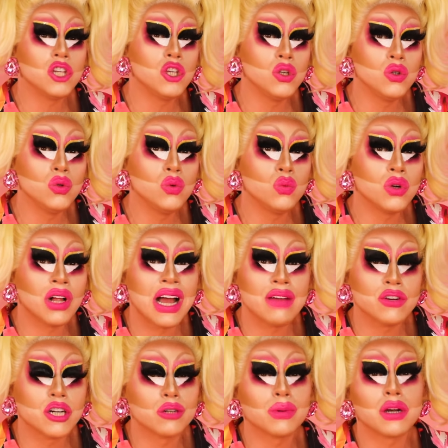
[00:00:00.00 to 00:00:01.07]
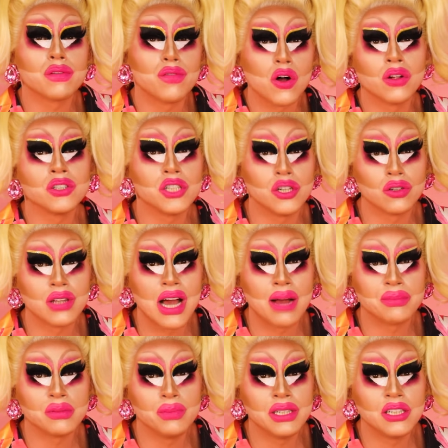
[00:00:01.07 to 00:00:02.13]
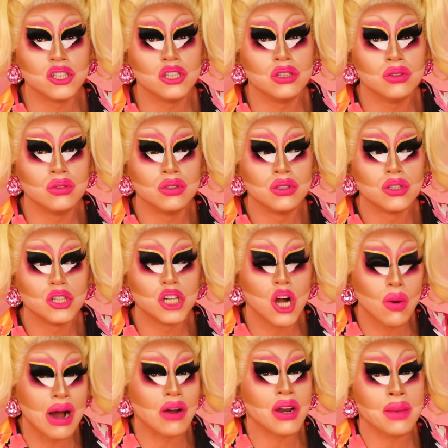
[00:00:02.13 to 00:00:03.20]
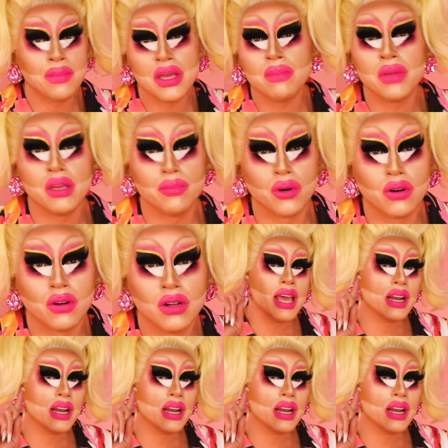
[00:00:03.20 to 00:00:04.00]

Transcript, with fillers: you will have a career fall into your laps because you go out and meet people.